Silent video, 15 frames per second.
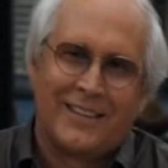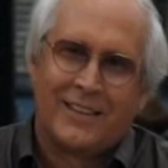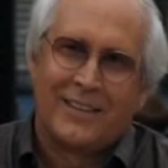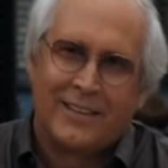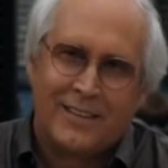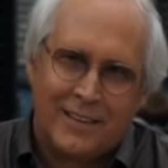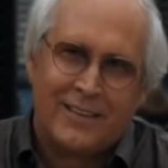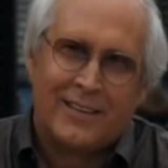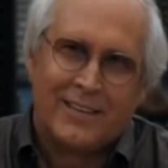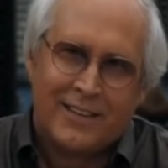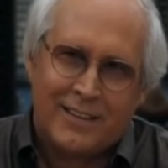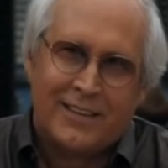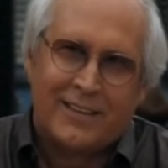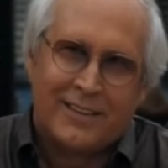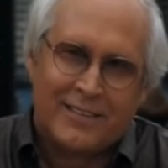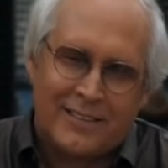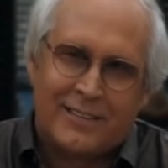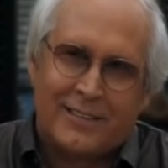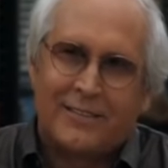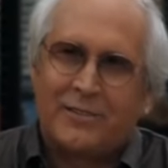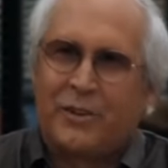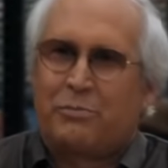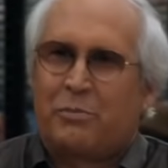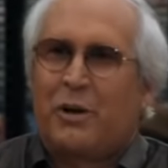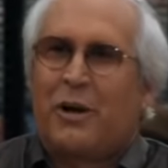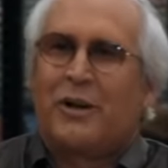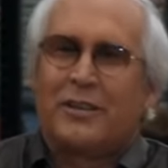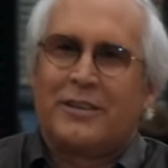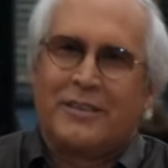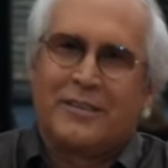image concern for men. You're
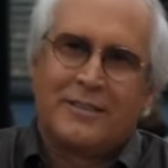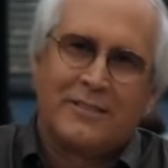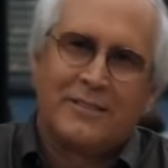bald.